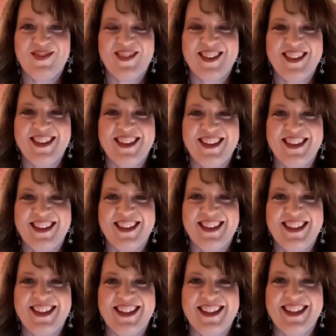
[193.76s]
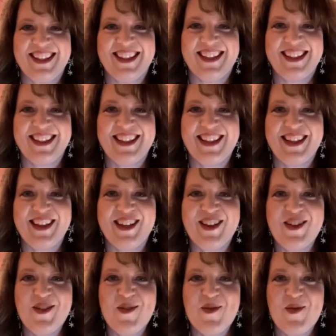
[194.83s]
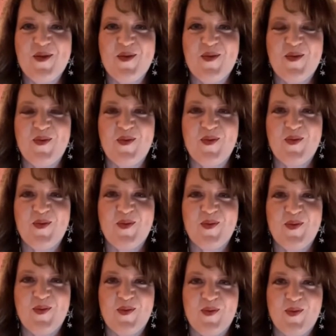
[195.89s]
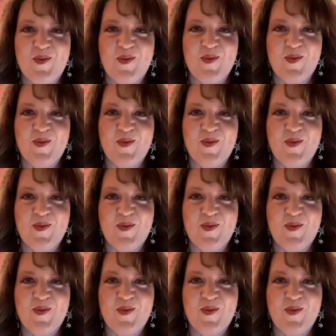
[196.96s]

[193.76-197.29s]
The person shown says nothing.